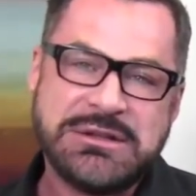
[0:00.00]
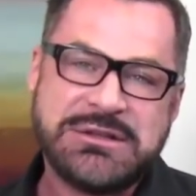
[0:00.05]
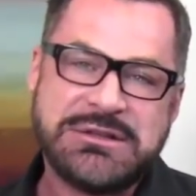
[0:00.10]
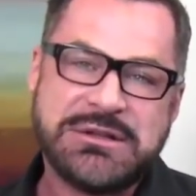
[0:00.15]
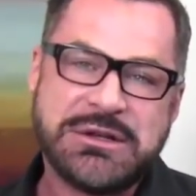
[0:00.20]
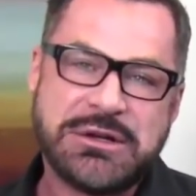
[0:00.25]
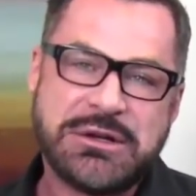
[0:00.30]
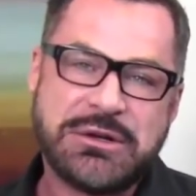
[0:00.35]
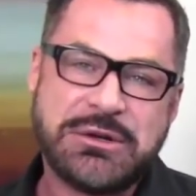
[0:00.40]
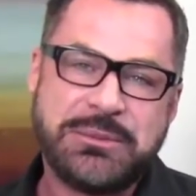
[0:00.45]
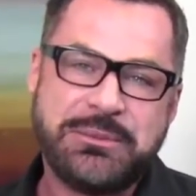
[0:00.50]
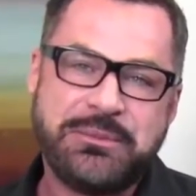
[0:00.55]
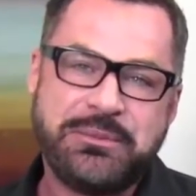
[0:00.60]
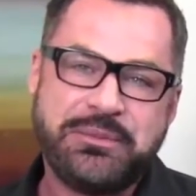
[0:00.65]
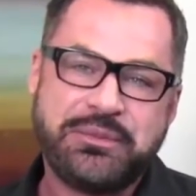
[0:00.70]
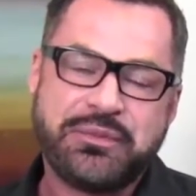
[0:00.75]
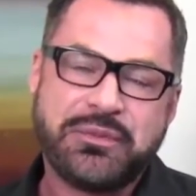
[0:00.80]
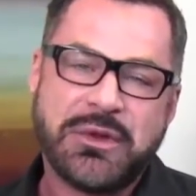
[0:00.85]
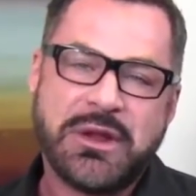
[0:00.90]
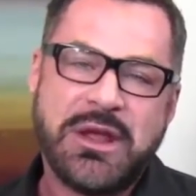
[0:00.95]
So
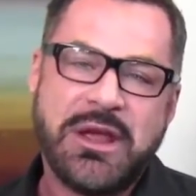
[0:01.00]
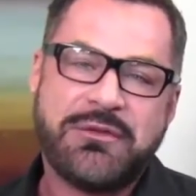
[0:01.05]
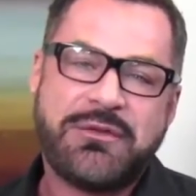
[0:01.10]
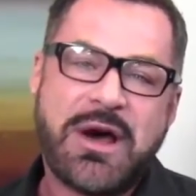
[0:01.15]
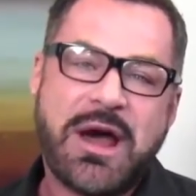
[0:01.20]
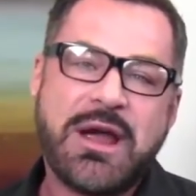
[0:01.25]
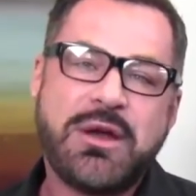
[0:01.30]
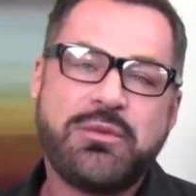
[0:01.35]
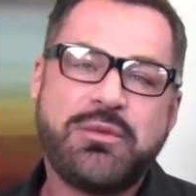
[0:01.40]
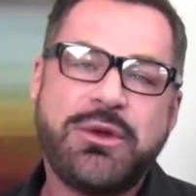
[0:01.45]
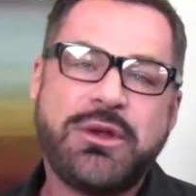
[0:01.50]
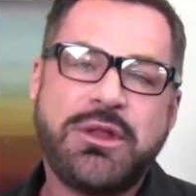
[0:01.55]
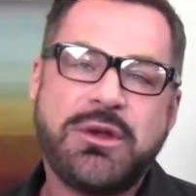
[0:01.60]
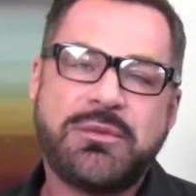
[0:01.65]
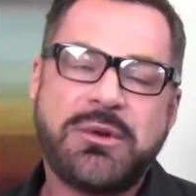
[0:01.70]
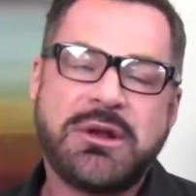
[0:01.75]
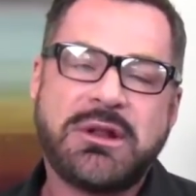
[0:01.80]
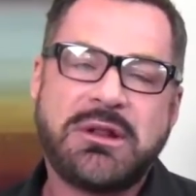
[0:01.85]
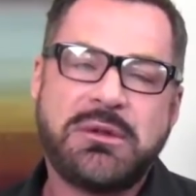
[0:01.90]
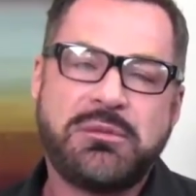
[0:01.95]
if I really
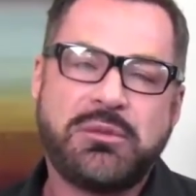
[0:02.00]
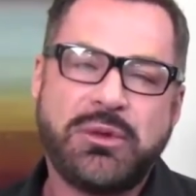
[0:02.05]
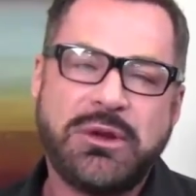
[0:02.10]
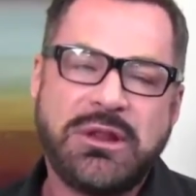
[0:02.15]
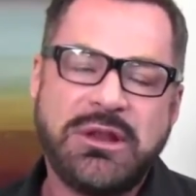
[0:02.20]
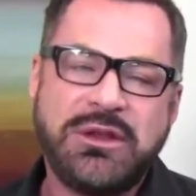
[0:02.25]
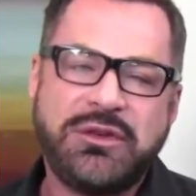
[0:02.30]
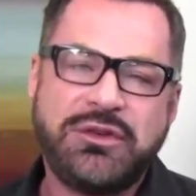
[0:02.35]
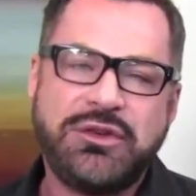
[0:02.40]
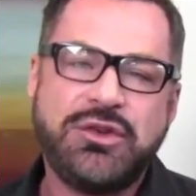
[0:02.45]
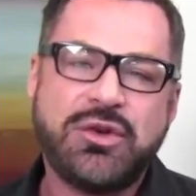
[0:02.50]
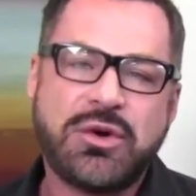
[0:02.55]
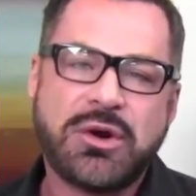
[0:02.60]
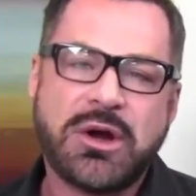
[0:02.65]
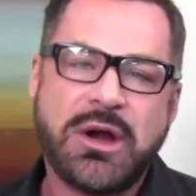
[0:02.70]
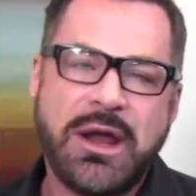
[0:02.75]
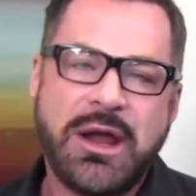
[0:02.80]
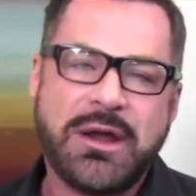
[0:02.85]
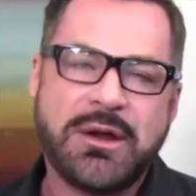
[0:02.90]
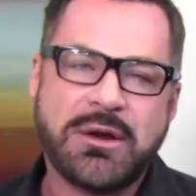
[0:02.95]
want to release
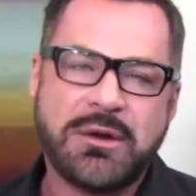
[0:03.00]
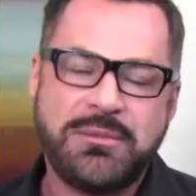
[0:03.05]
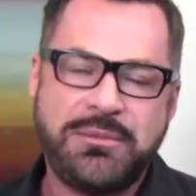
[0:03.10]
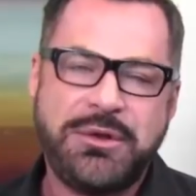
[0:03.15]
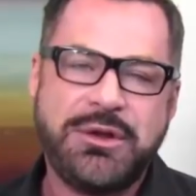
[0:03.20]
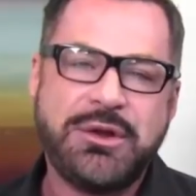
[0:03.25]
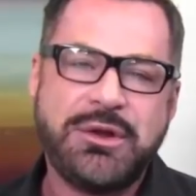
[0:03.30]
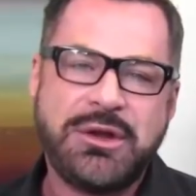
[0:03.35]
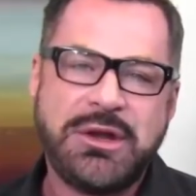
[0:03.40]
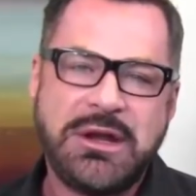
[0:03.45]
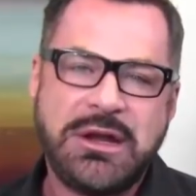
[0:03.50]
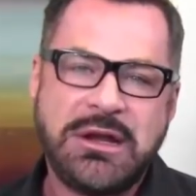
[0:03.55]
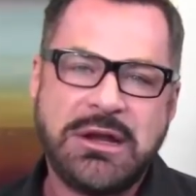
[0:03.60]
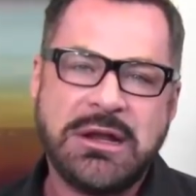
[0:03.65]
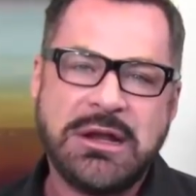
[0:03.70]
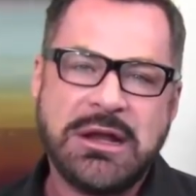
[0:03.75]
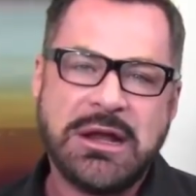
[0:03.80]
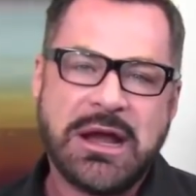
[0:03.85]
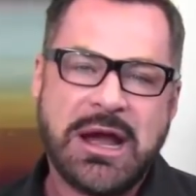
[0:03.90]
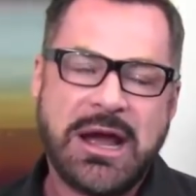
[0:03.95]
your inner
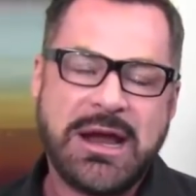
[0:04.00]
beauty,